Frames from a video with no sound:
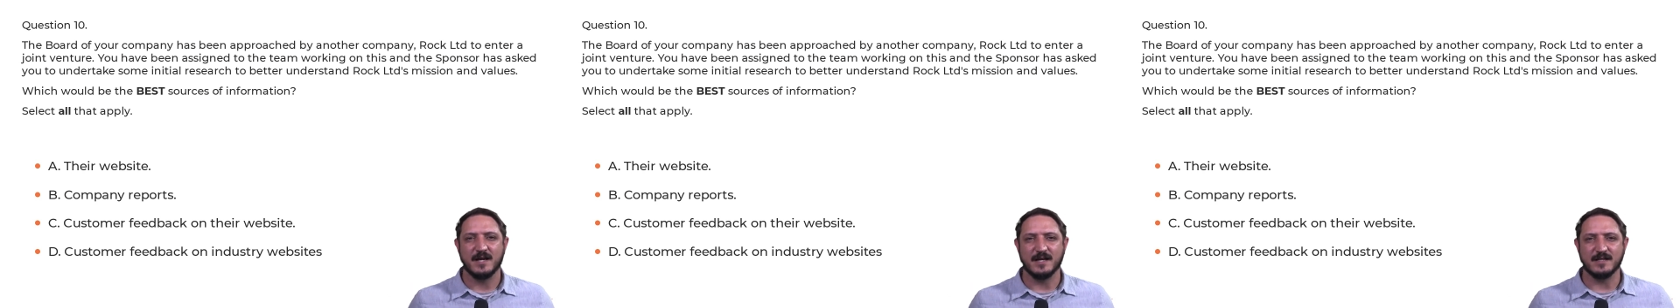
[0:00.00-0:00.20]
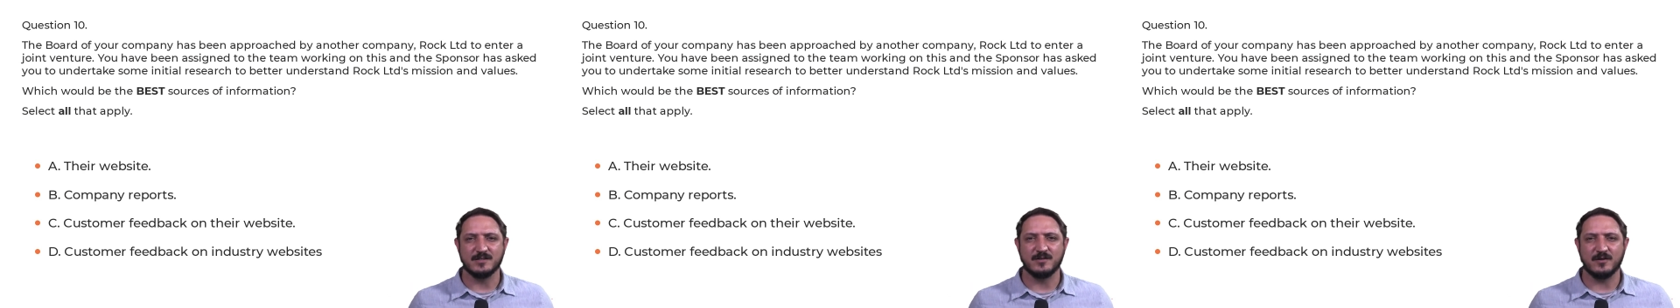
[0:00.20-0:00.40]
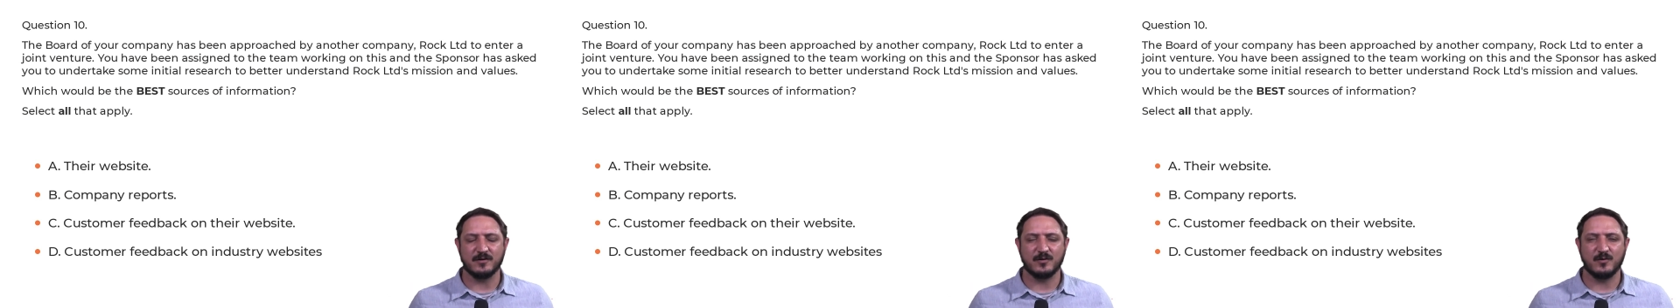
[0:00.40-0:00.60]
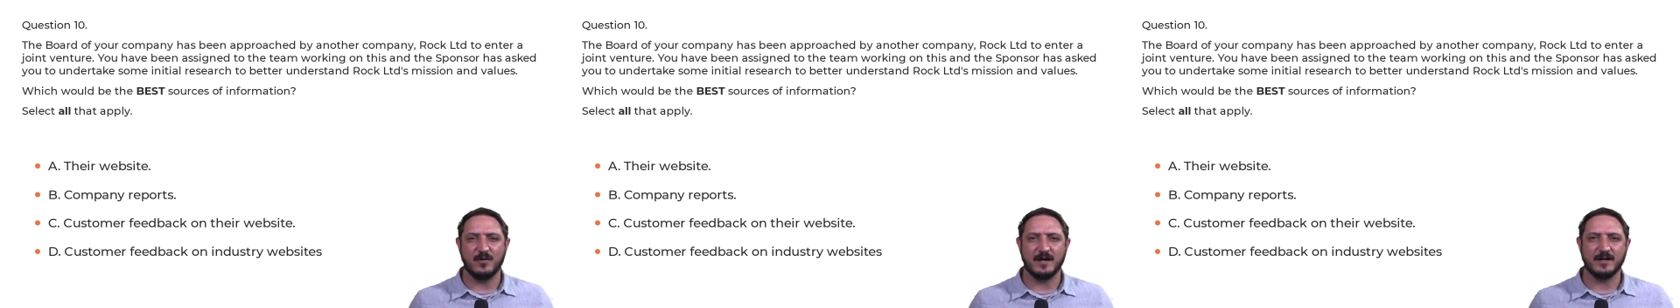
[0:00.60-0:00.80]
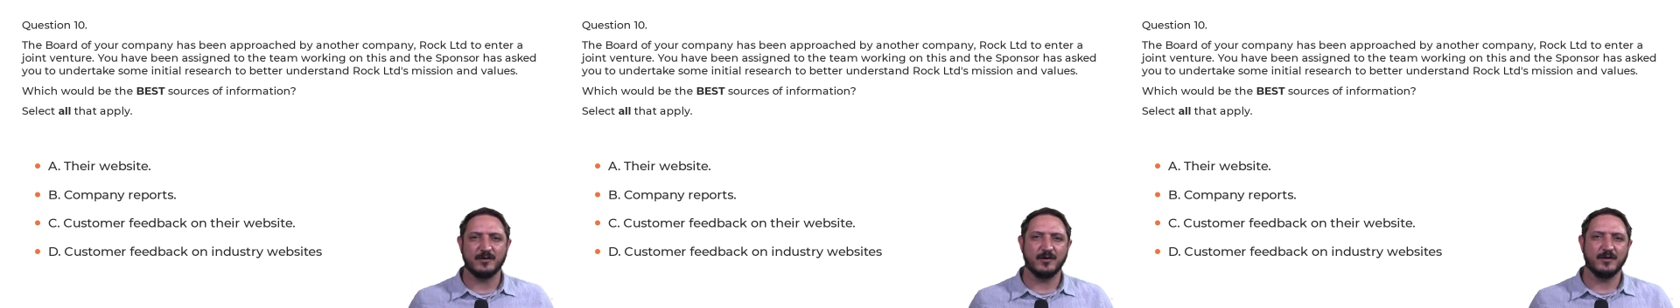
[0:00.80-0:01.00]
it's not
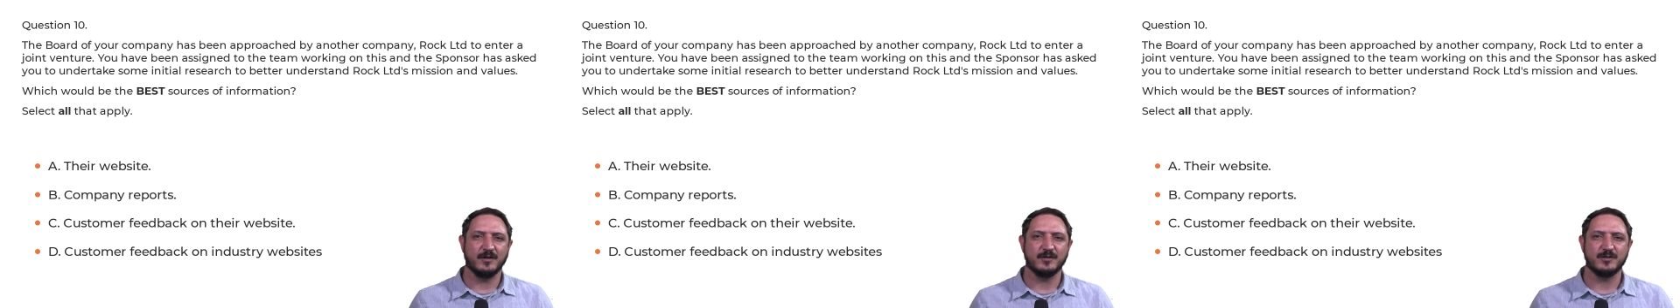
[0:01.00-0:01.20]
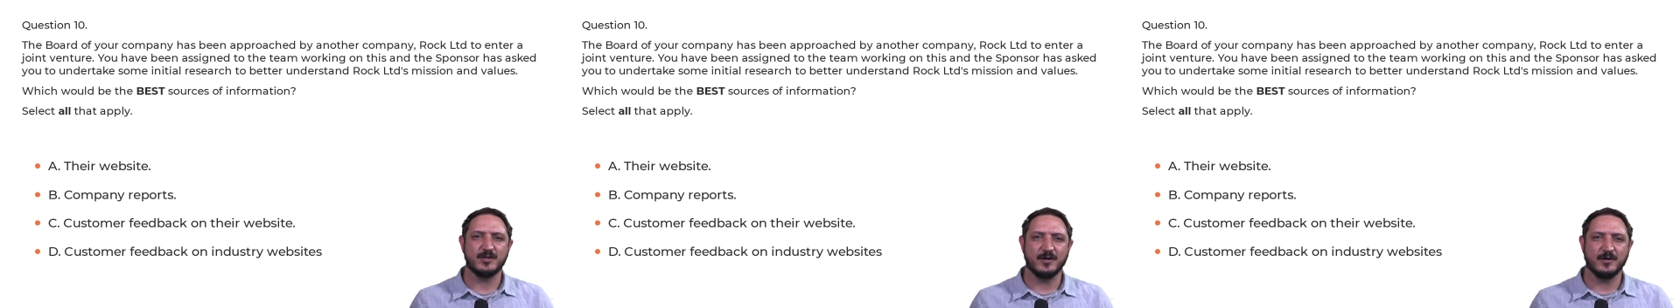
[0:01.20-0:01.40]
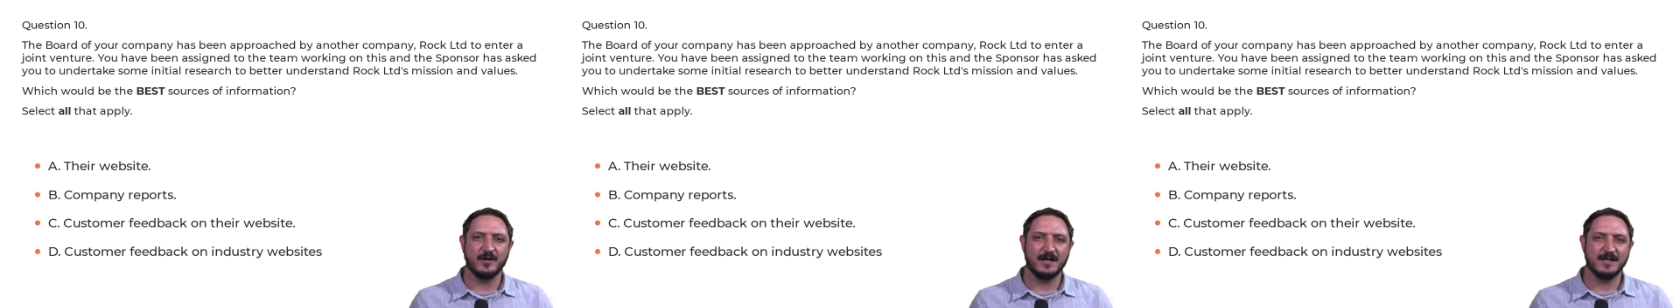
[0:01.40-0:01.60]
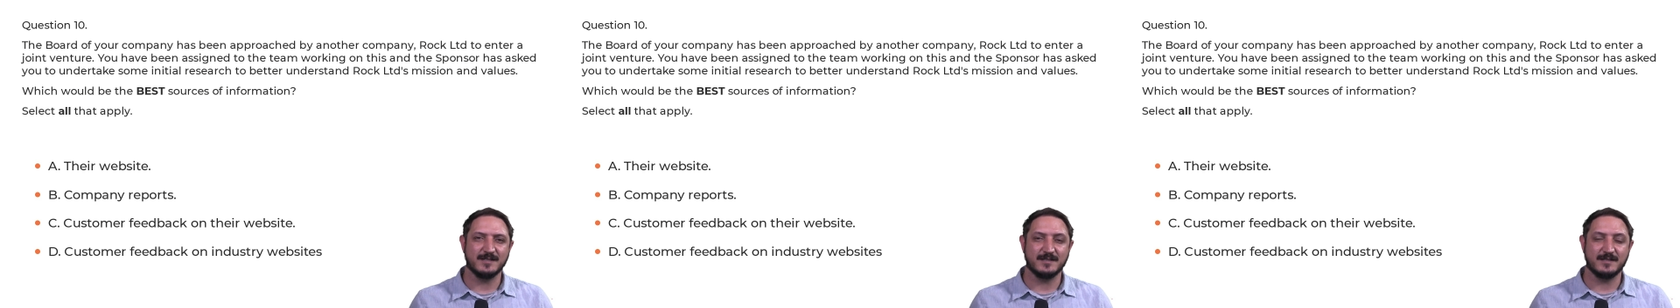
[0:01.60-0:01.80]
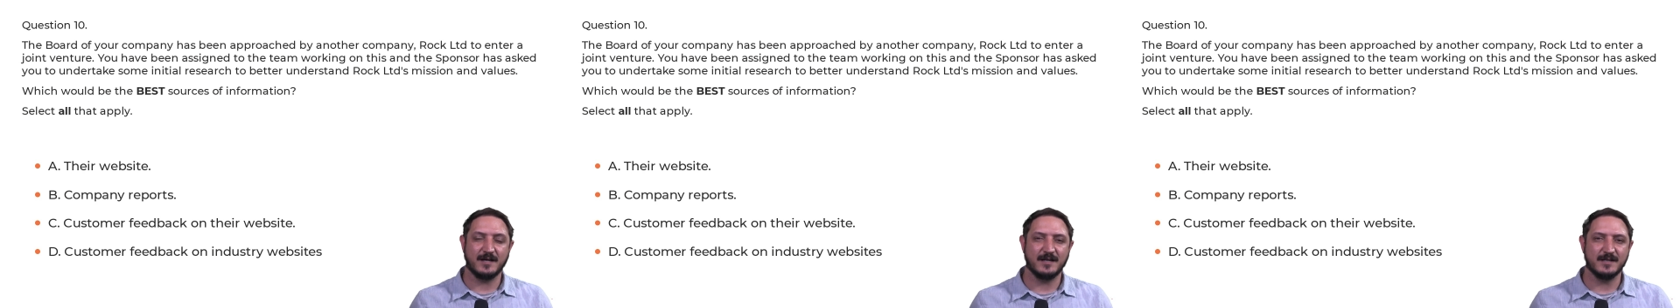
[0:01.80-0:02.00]
quite going
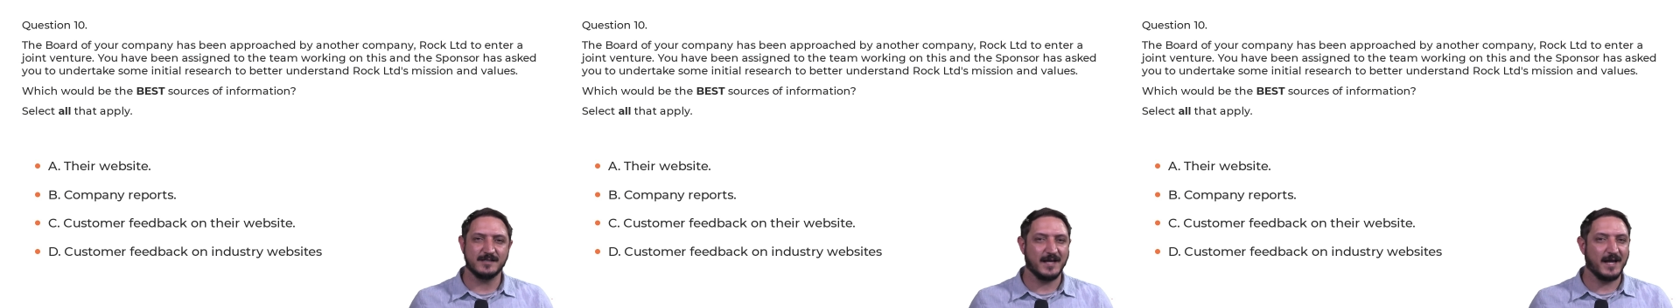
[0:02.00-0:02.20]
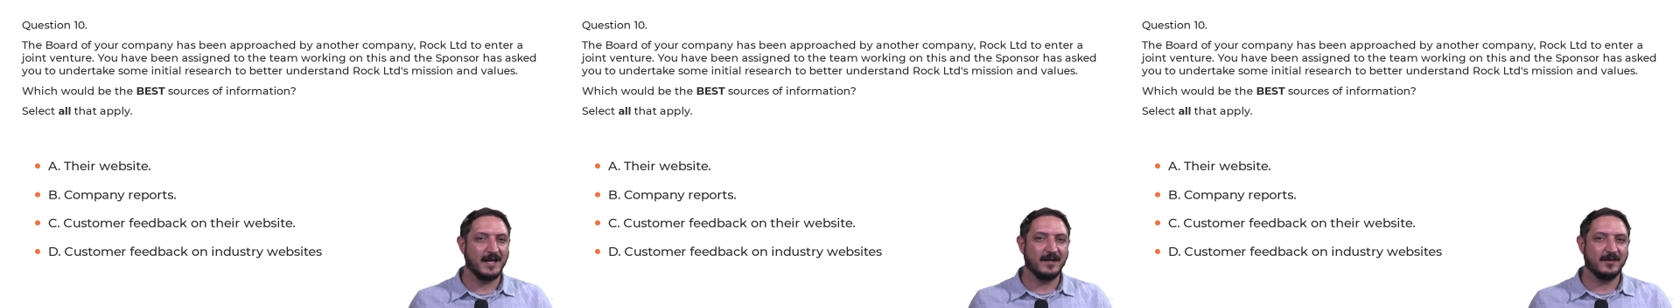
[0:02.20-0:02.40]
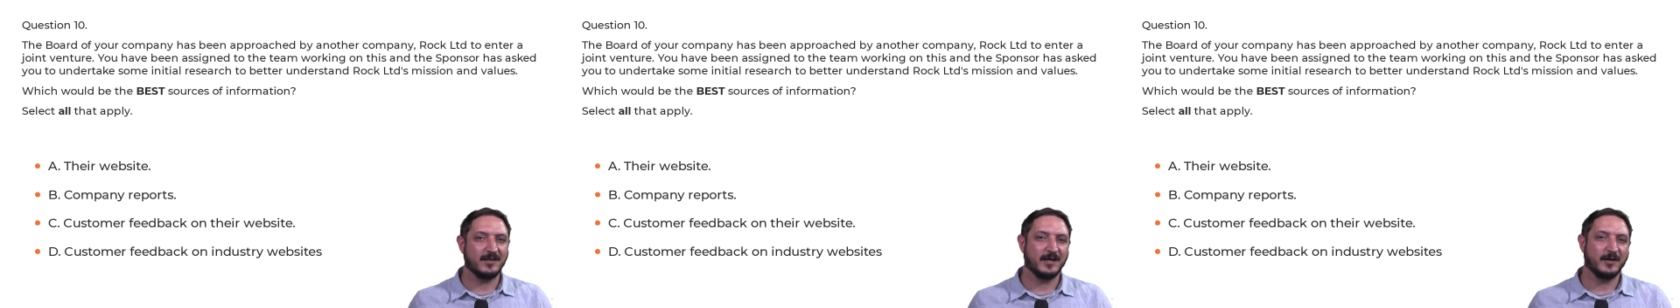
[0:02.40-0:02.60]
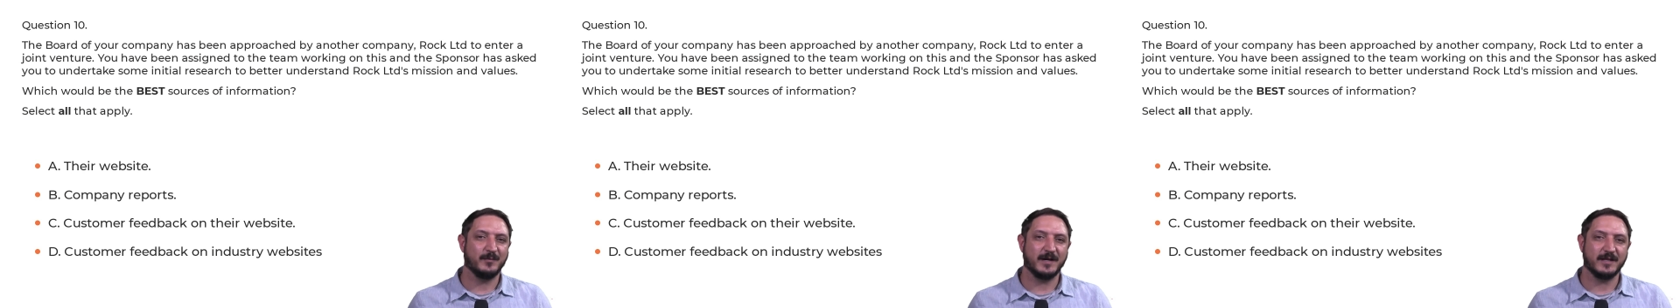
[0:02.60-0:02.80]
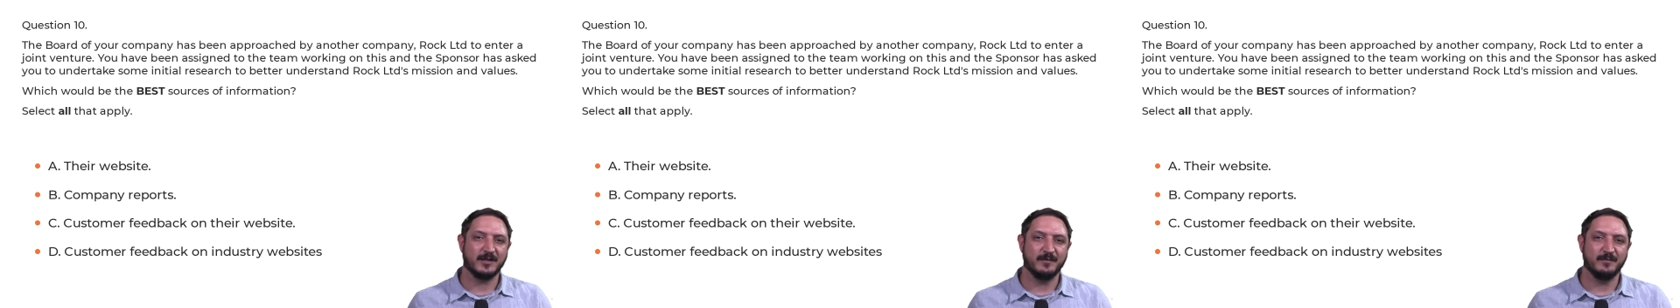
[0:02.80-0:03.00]
to tell us anything
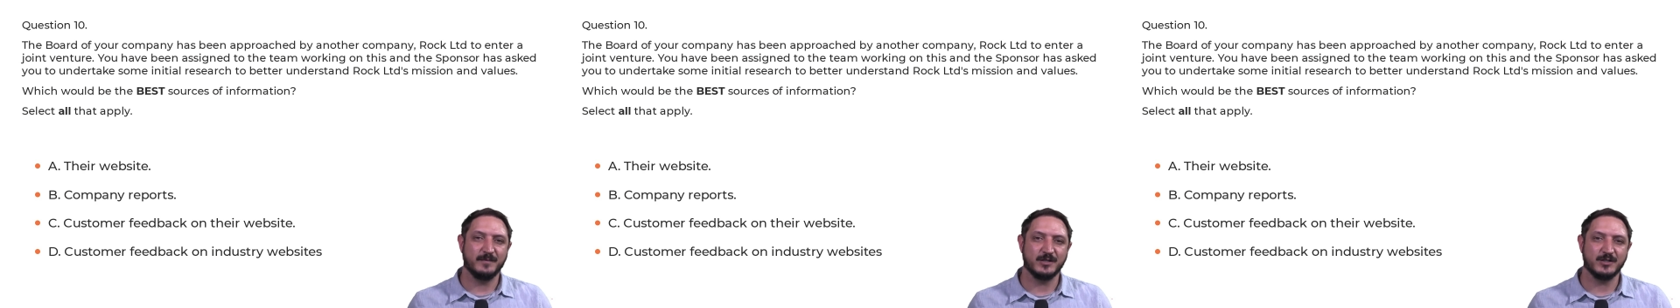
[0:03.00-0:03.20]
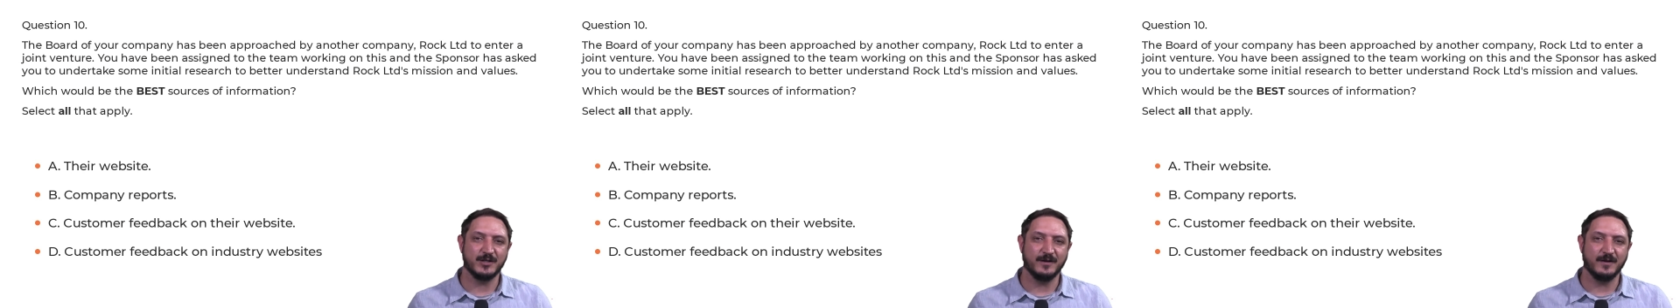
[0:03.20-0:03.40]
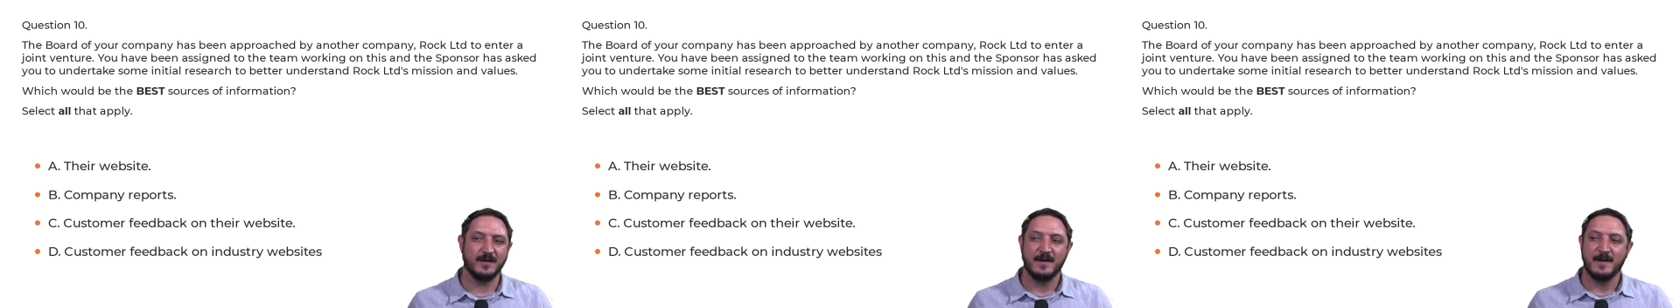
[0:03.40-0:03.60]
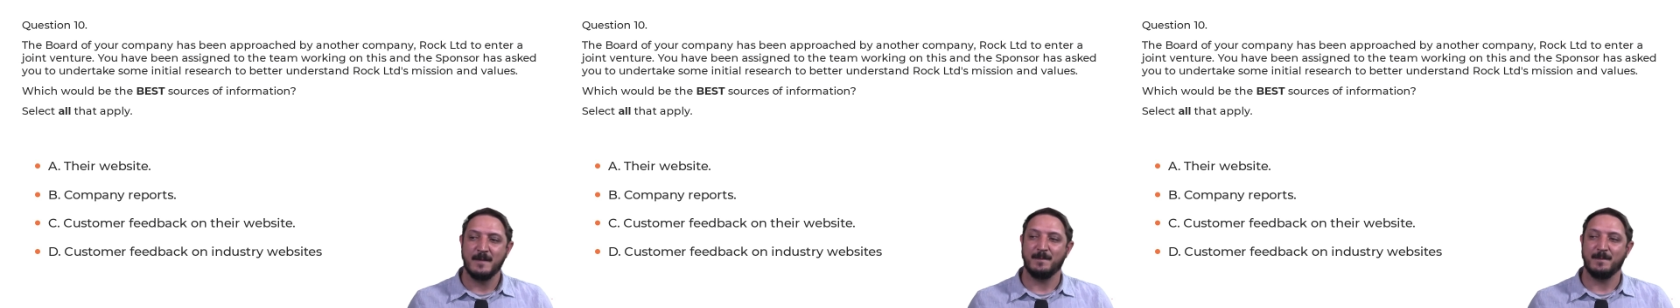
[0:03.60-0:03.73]
about the mission